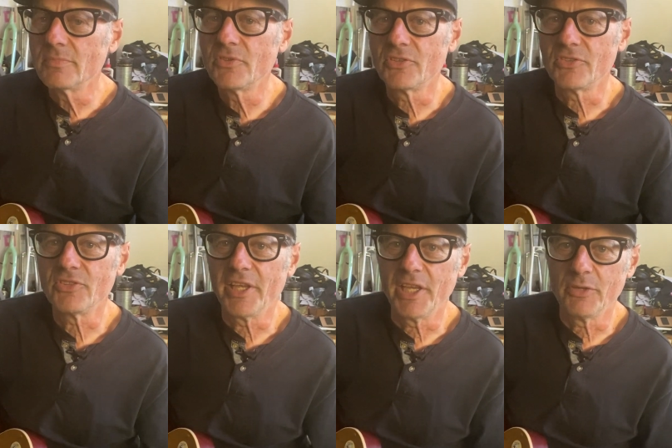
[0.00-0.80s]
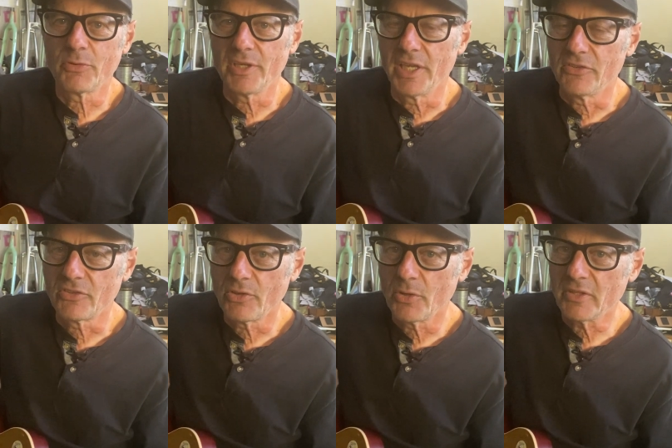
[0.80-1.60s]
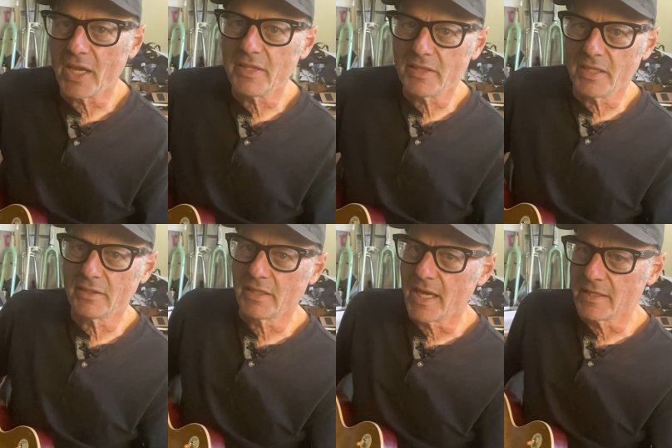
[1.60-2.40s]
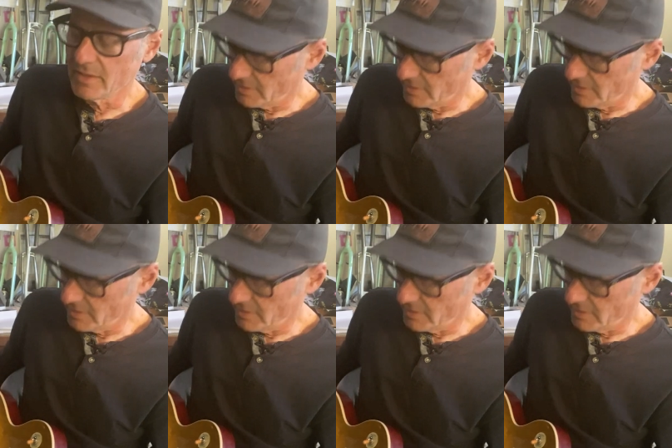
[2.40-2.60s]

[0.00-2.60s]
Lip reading: sustain for days. So I think that